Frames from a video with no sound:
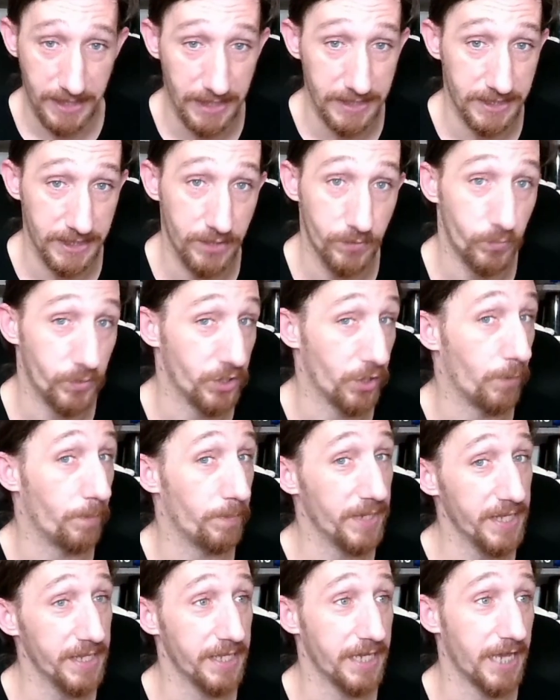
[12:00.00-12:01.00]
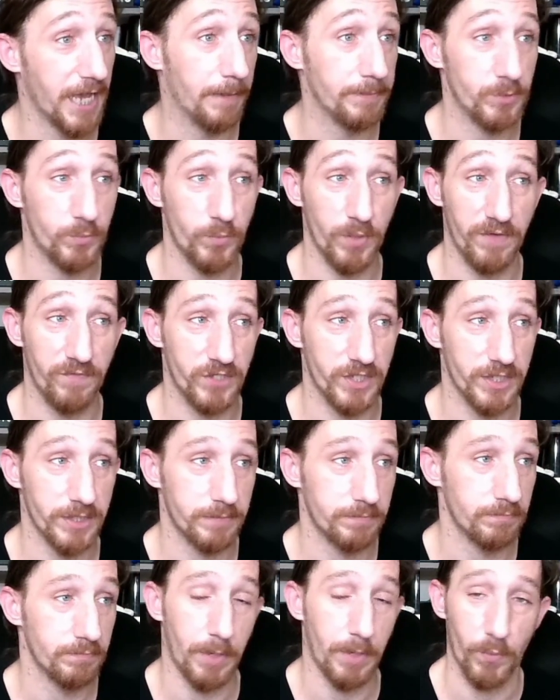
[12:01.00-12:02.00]
and Desi, we don't play the games.
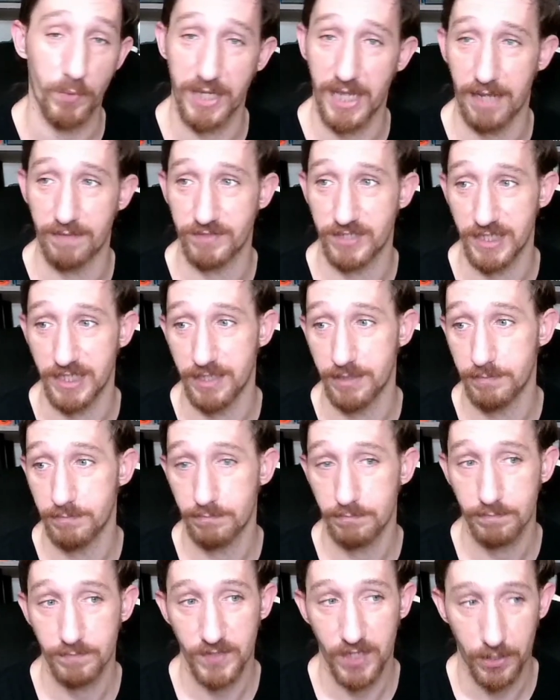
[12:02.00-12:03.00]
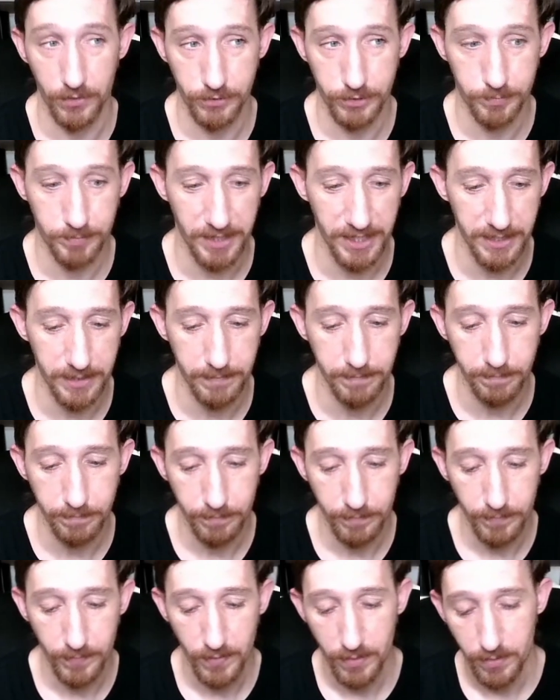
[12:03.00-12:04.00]
But we have seen others play them.
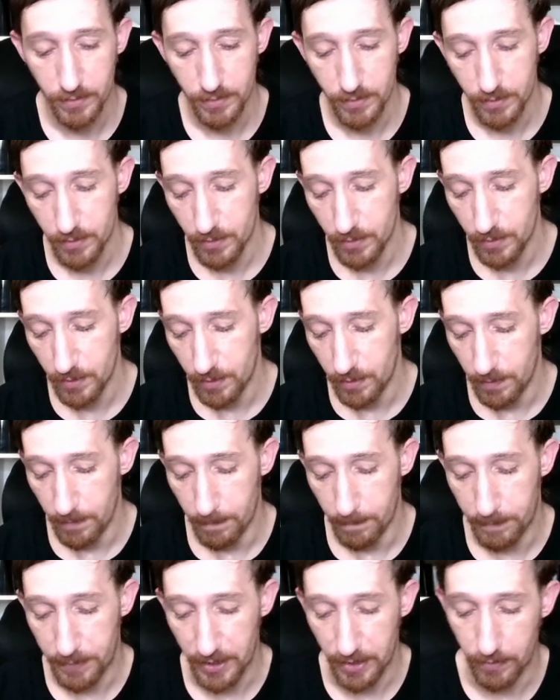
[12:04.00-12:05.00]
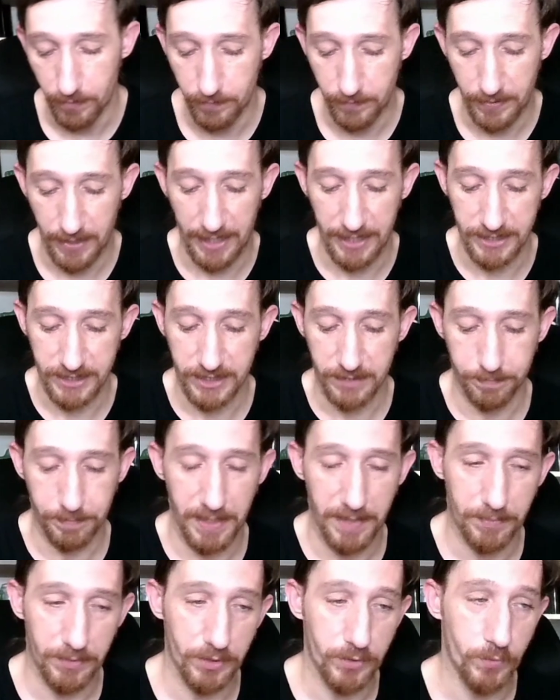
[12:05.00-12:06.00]
But as
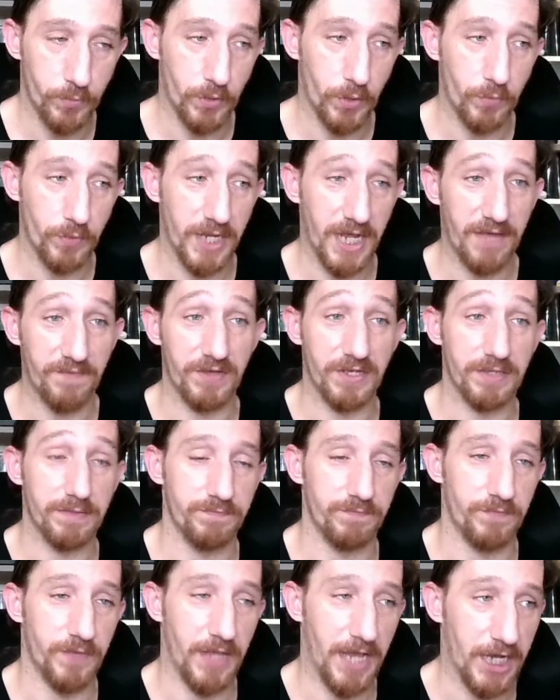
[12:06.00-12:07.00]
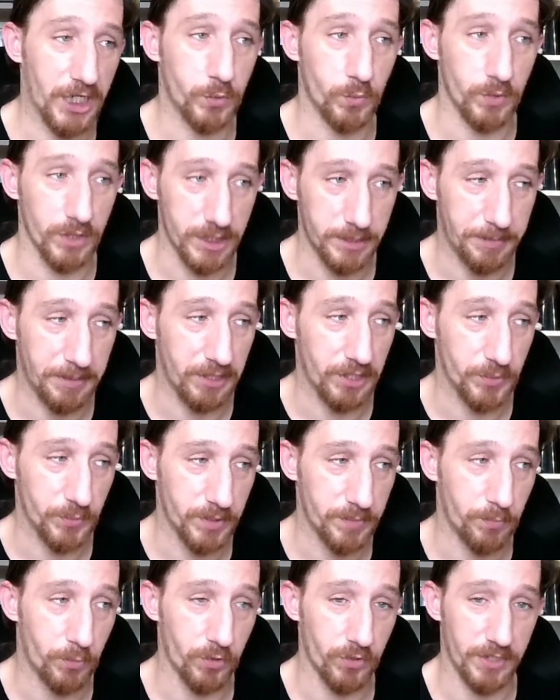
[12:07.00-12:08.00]
people who don't have actual experience
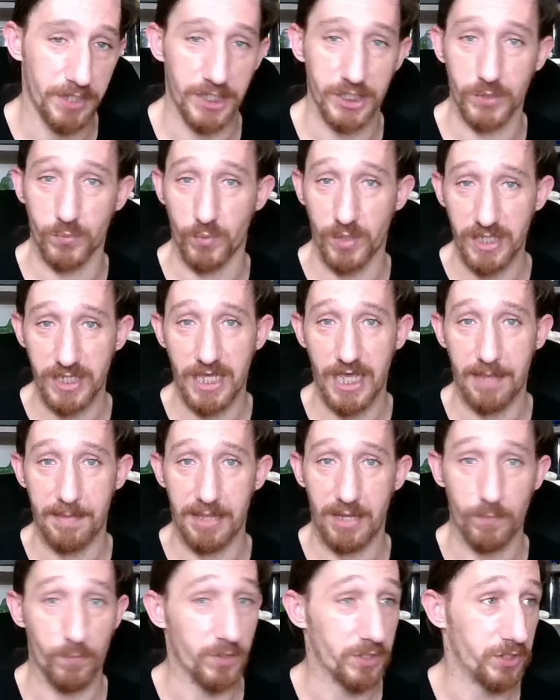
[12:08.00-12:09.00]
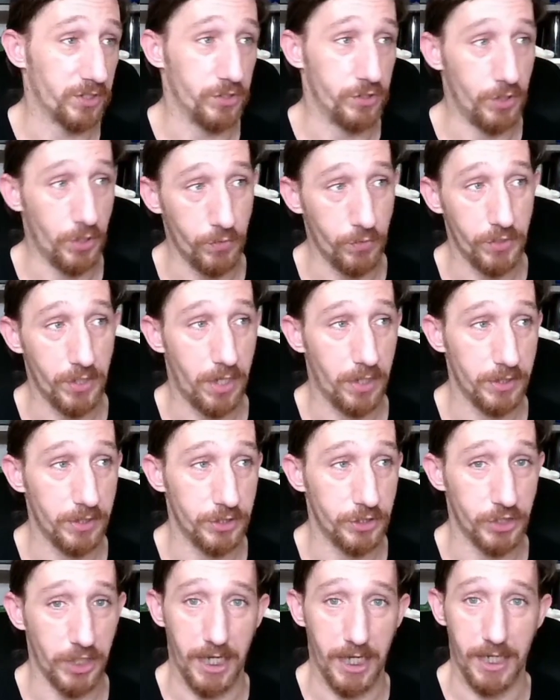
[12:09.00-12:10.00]
with Borderlands, we came in with no
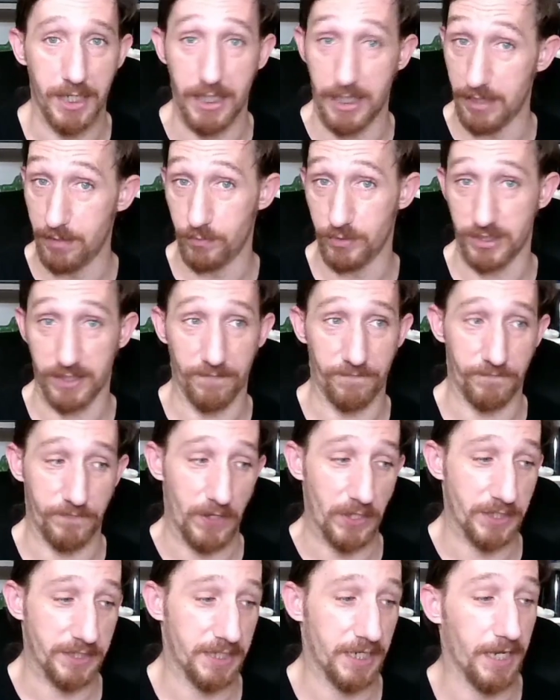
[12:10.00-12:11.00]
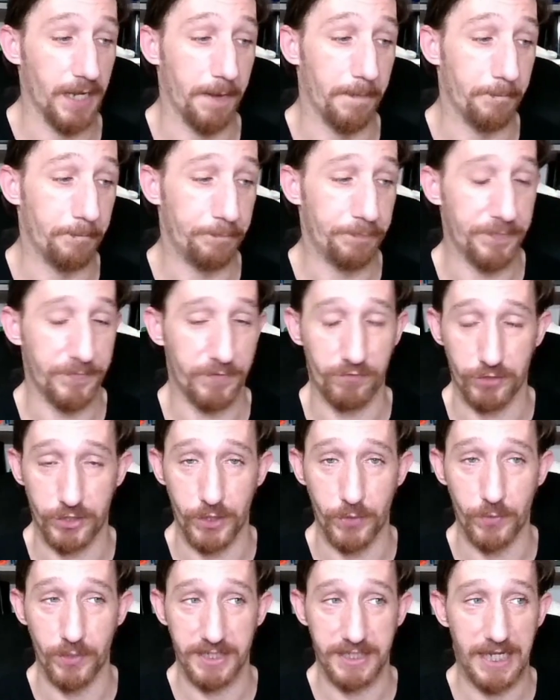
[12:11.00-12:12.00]
knowledge and it was a fun time.
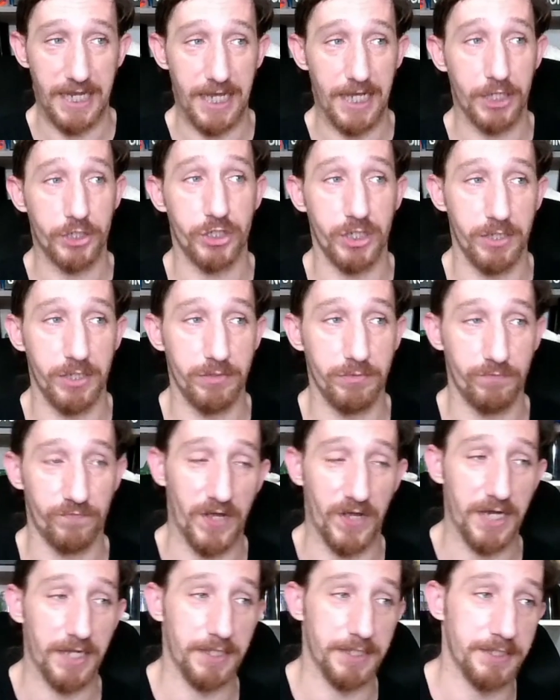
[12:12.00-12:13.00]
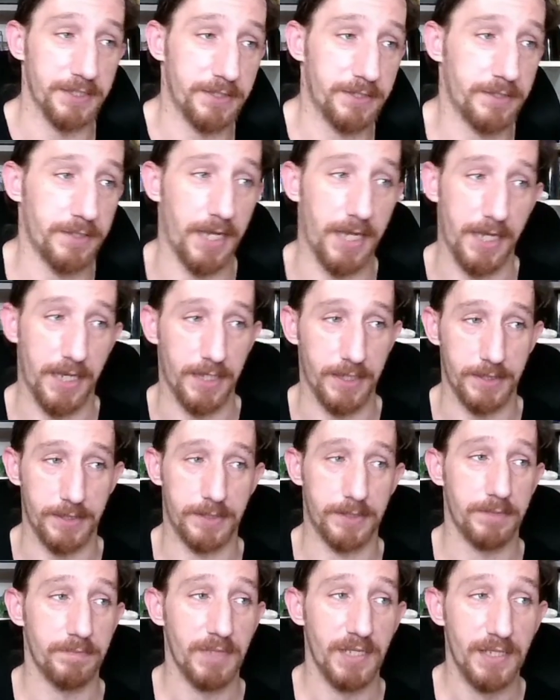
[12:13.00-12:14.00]
Gratuitous action, violence,
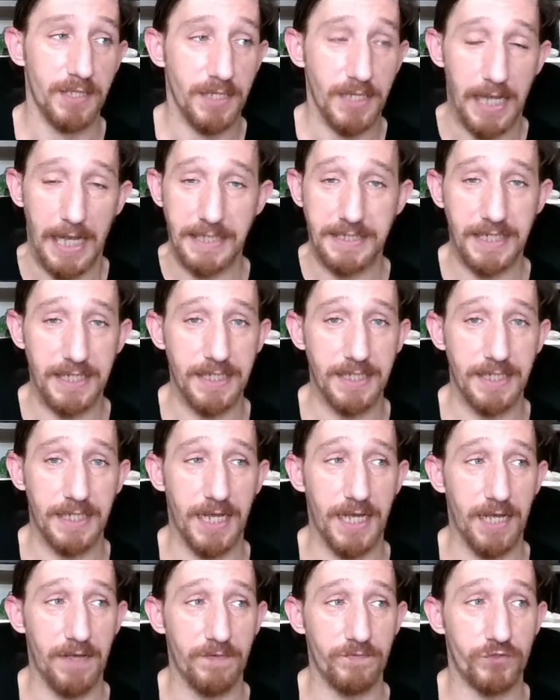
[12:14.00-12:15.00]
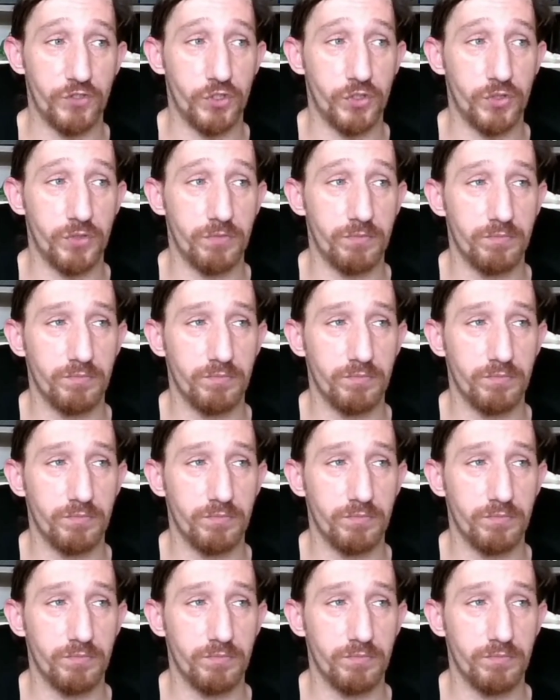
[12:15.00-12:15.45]
and it didn't have